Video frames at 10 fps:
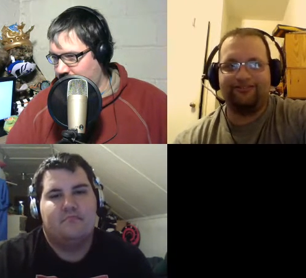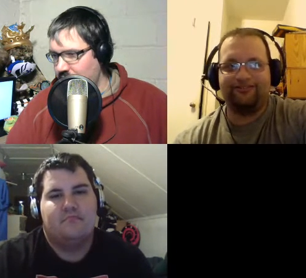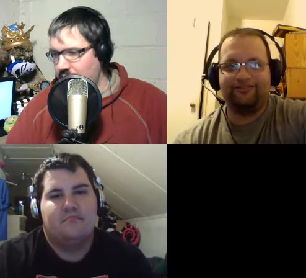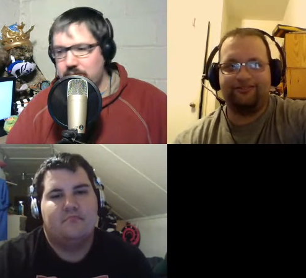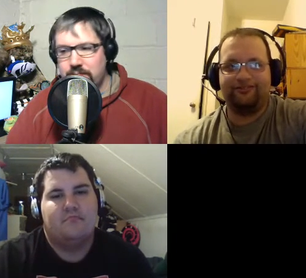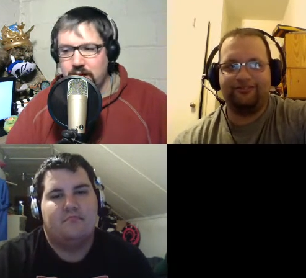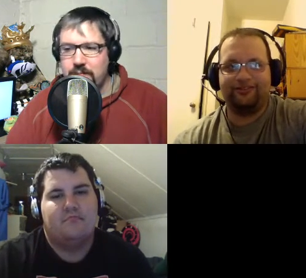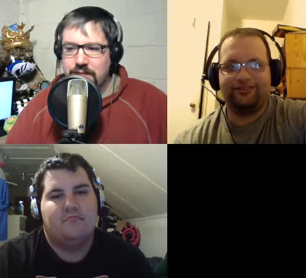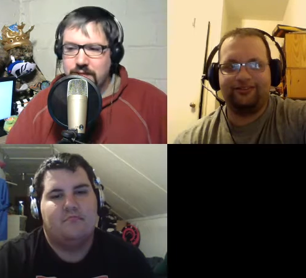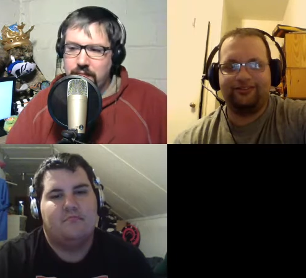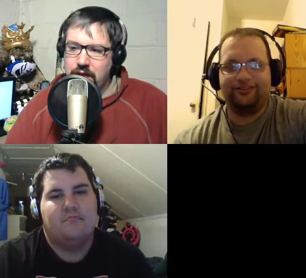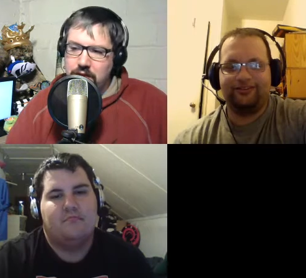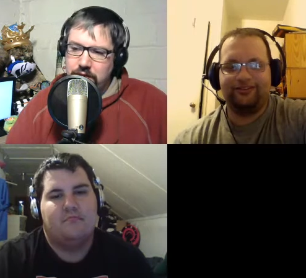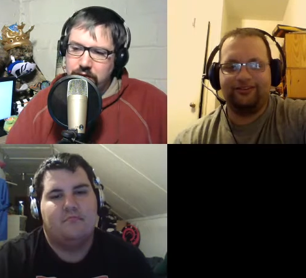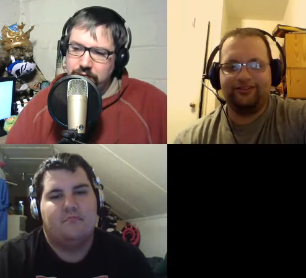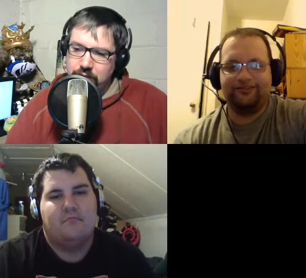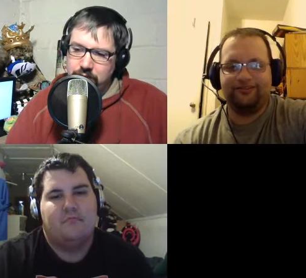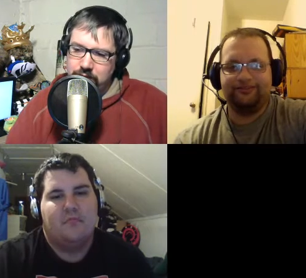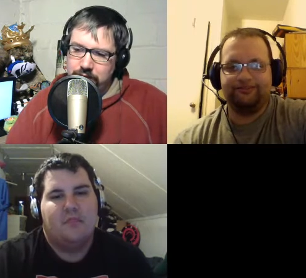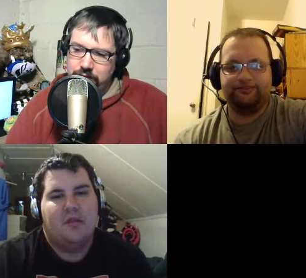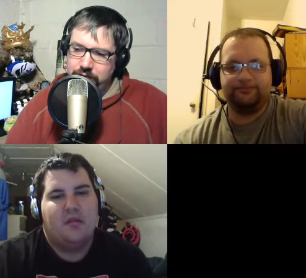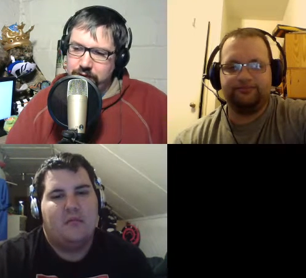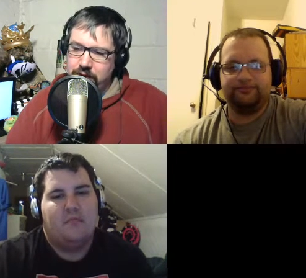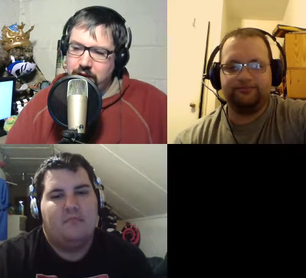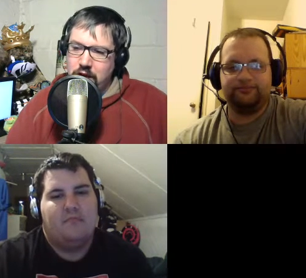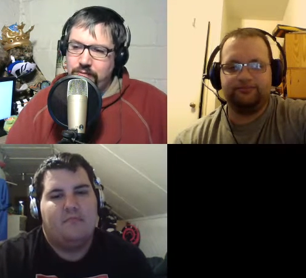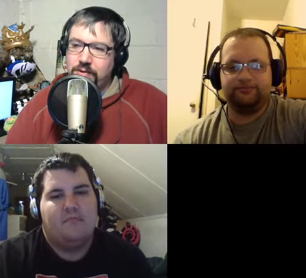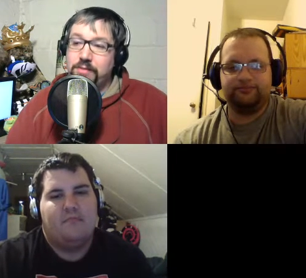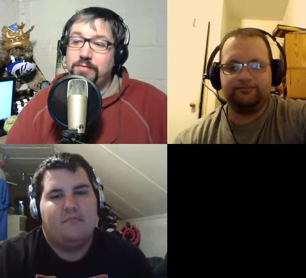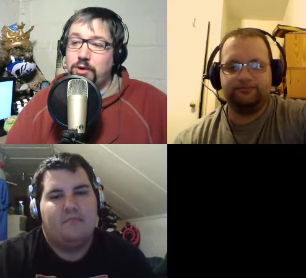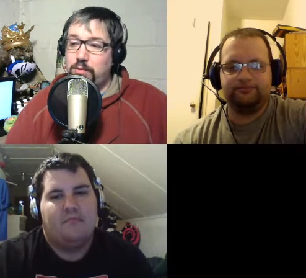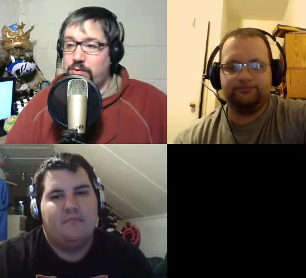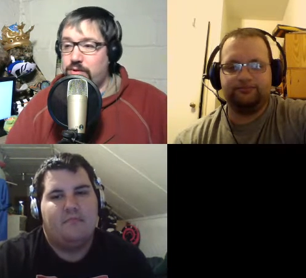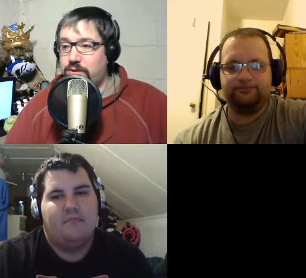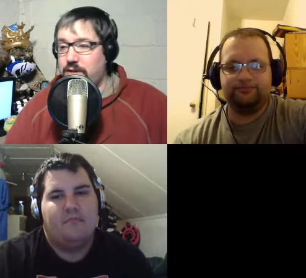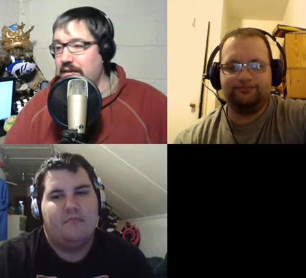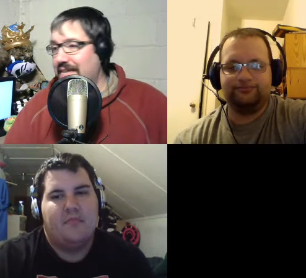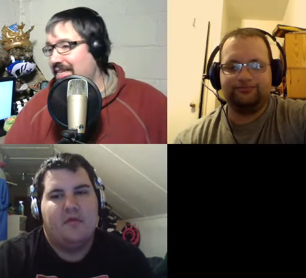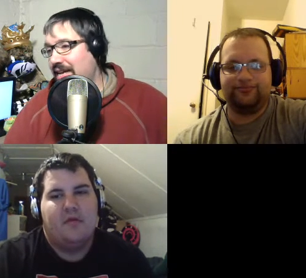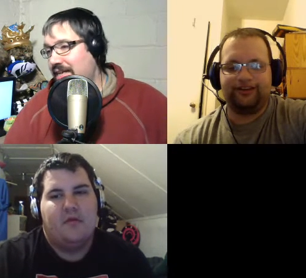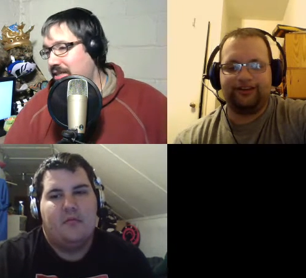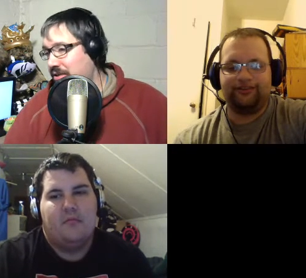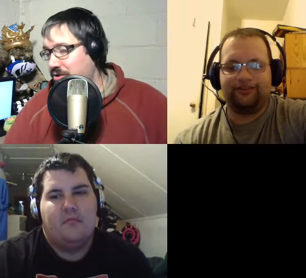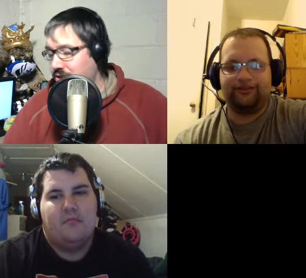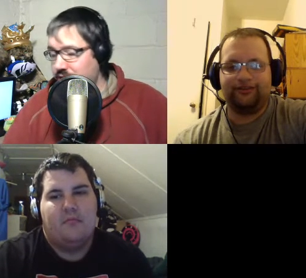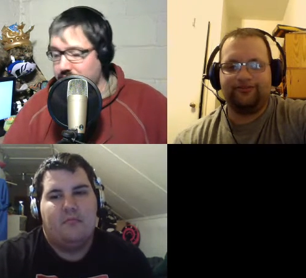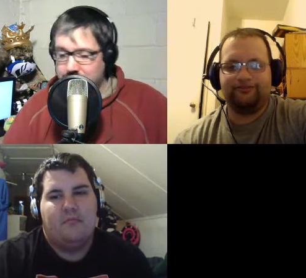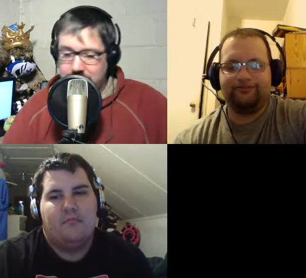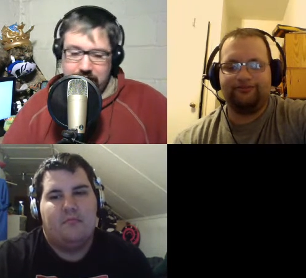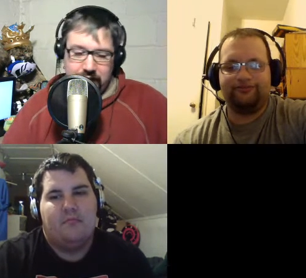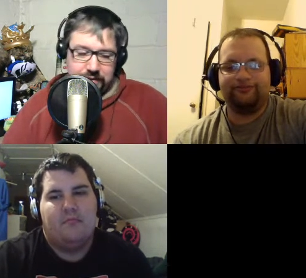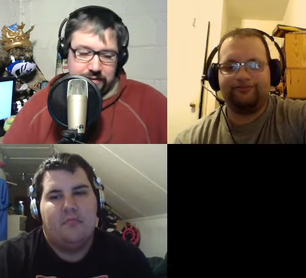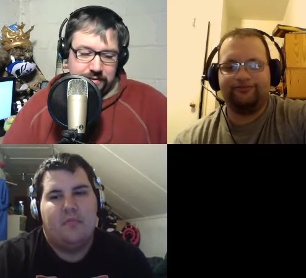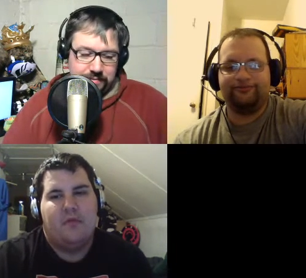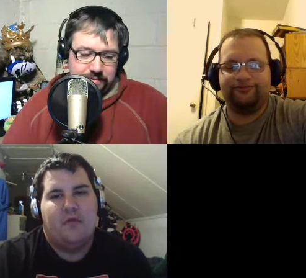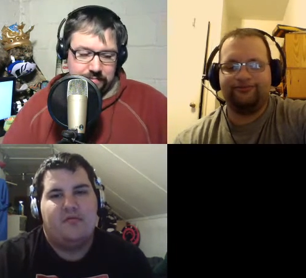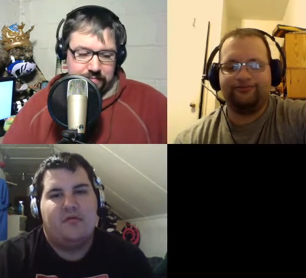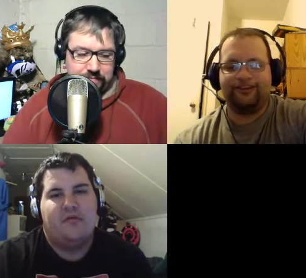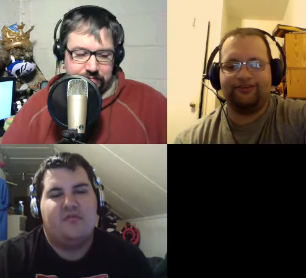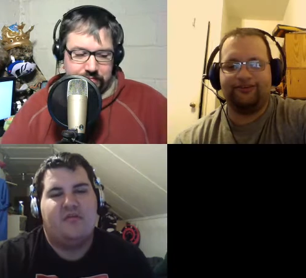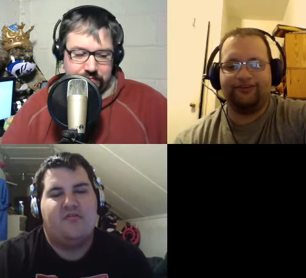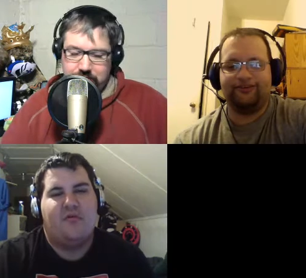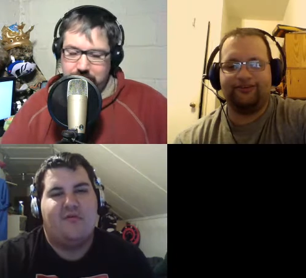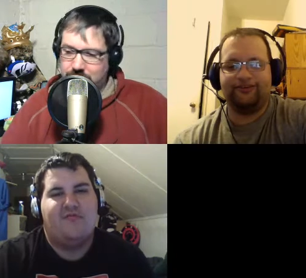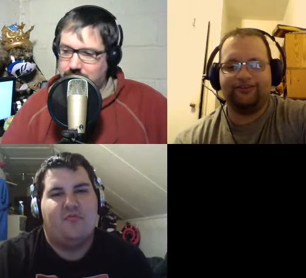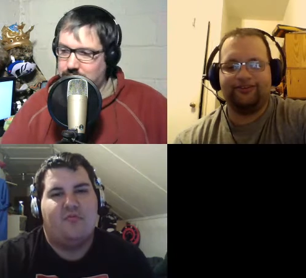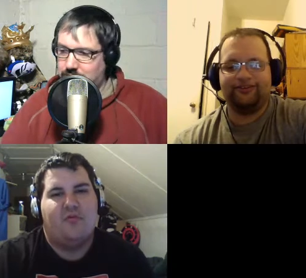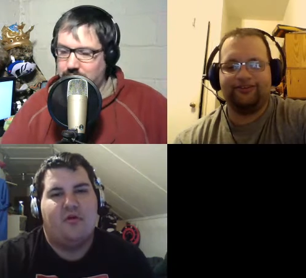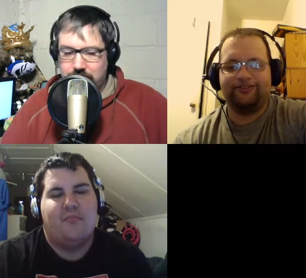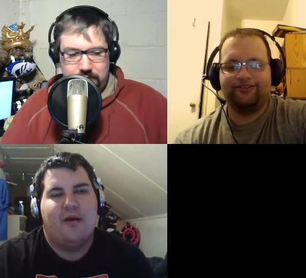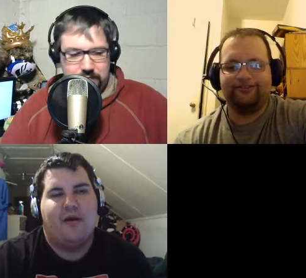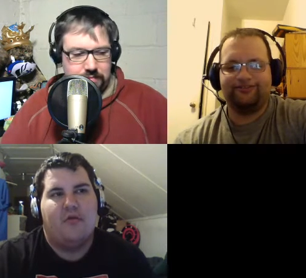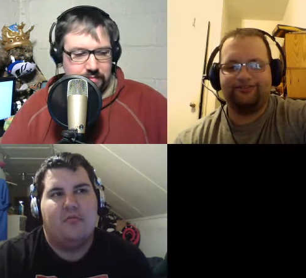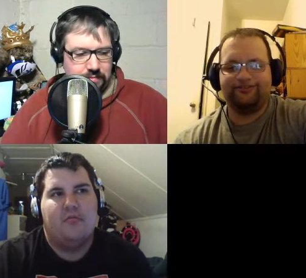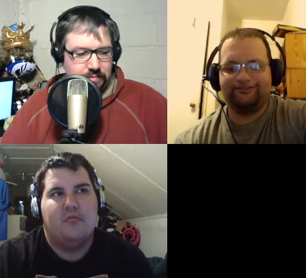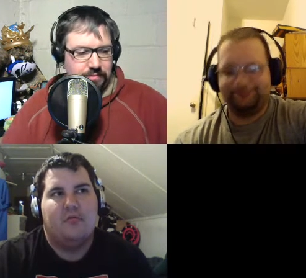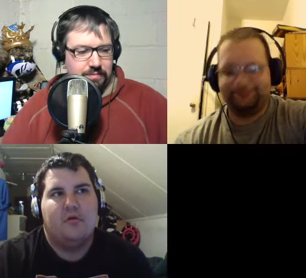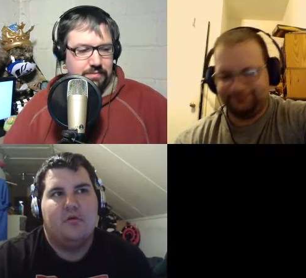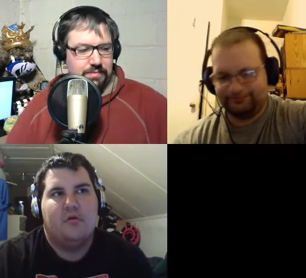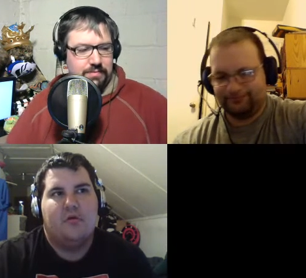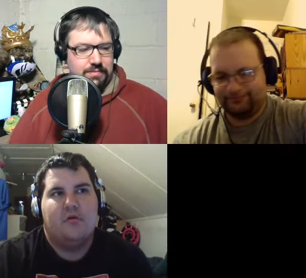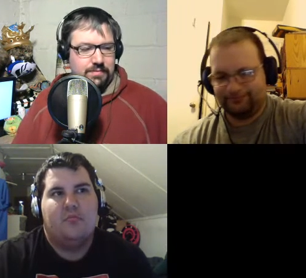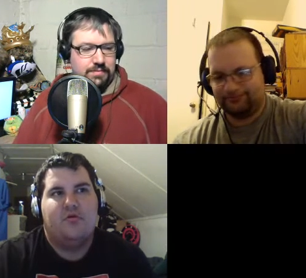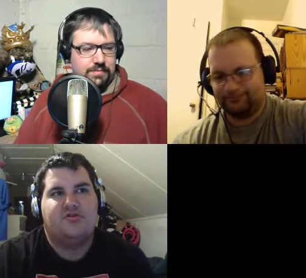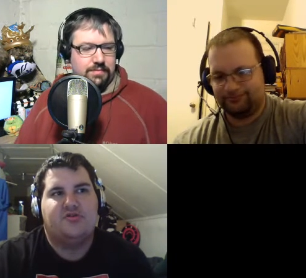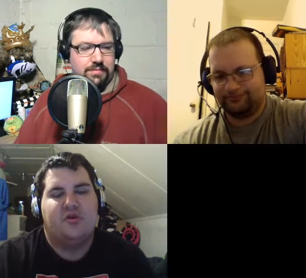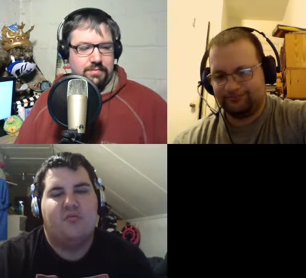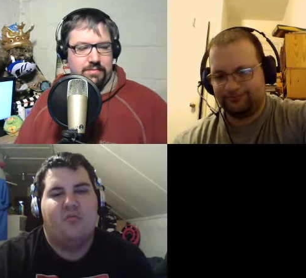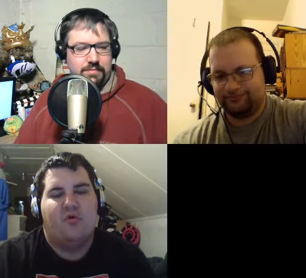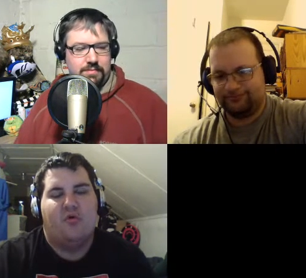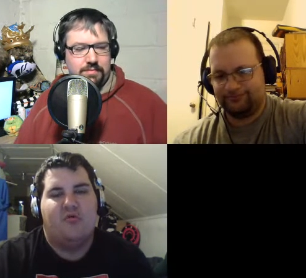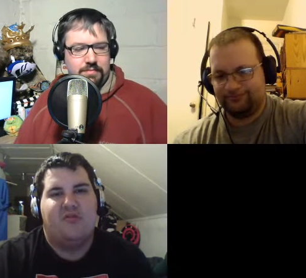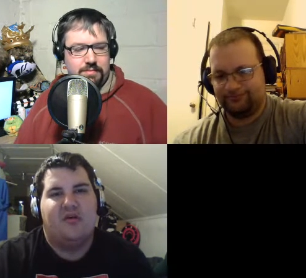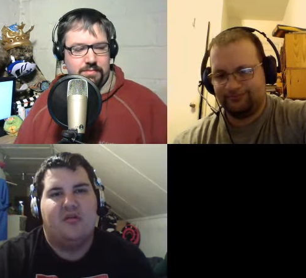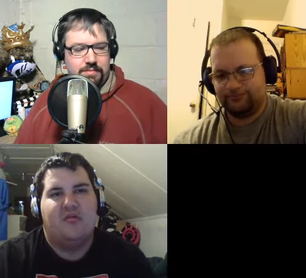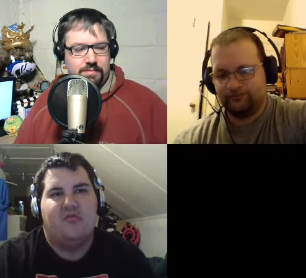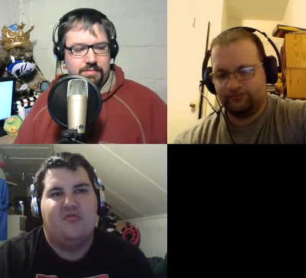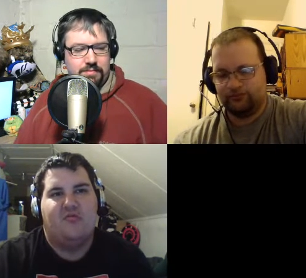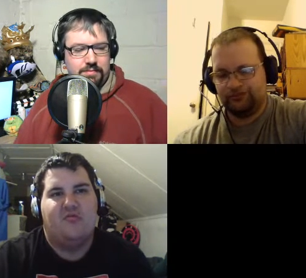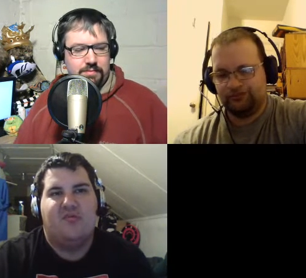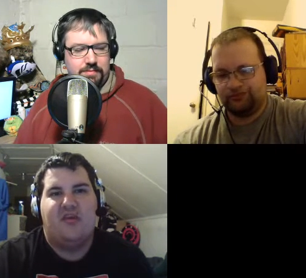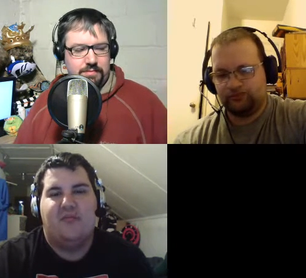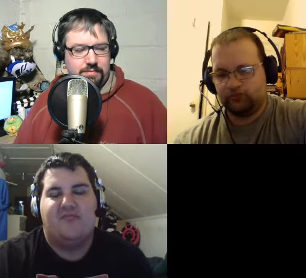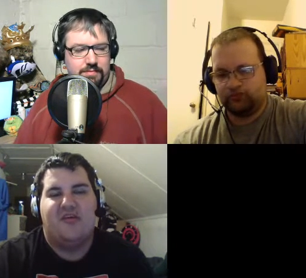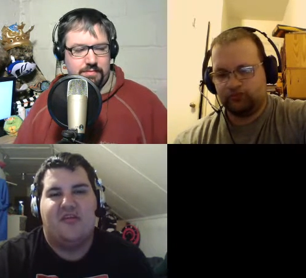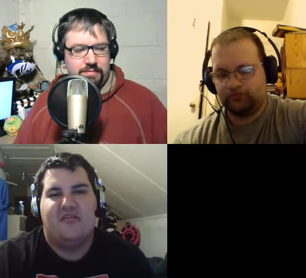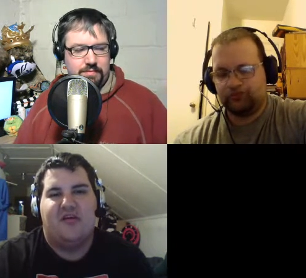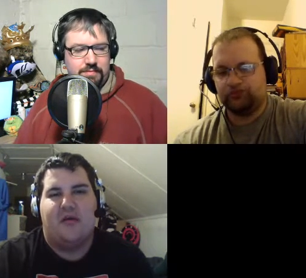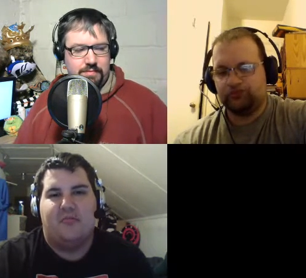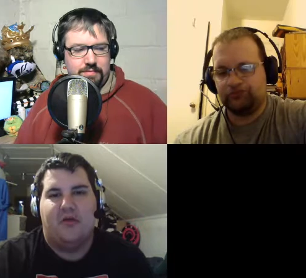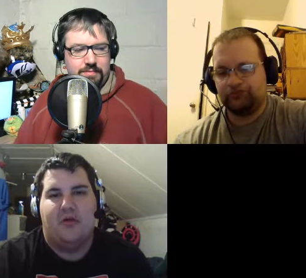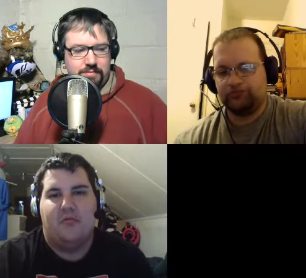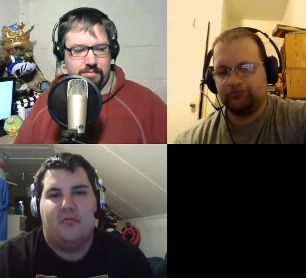Speaker 1: Yep, yep. It's the thing you look forward to for the verbals, and that, that usually isn't the case.
Speaker 2: They they do have to worry about pushing more than two teams at a time, though,